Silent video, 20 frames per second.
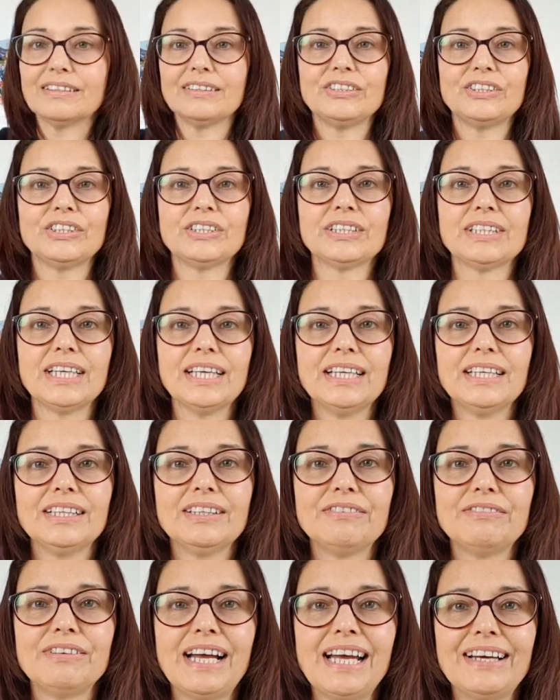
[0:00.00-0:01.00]
just in
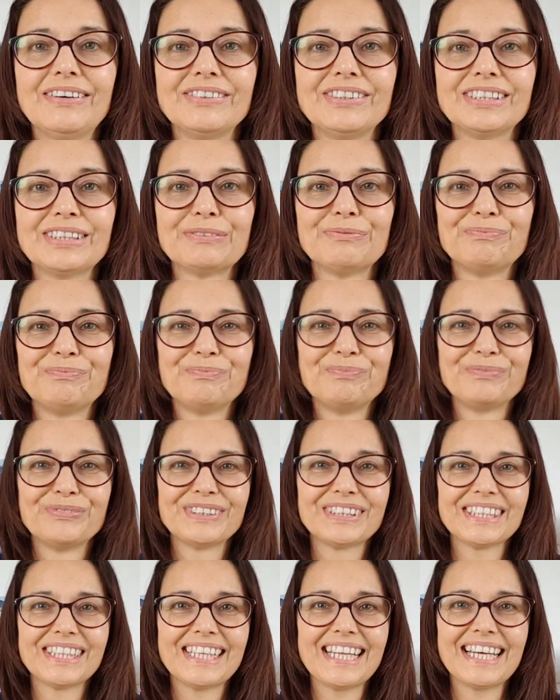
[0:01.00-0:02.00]
the round.
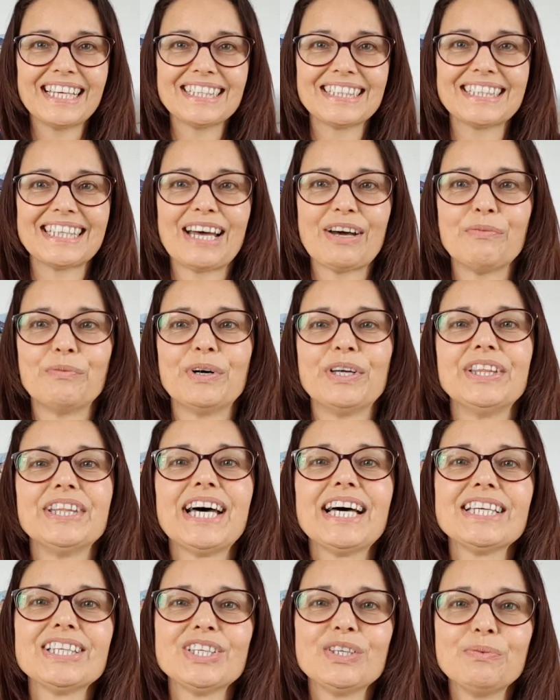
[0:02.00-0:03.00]
So that's that one.
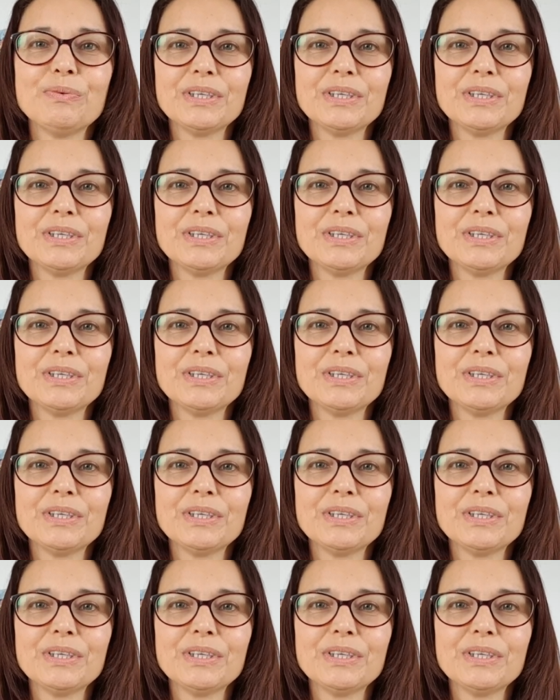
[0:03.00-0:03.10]
That's the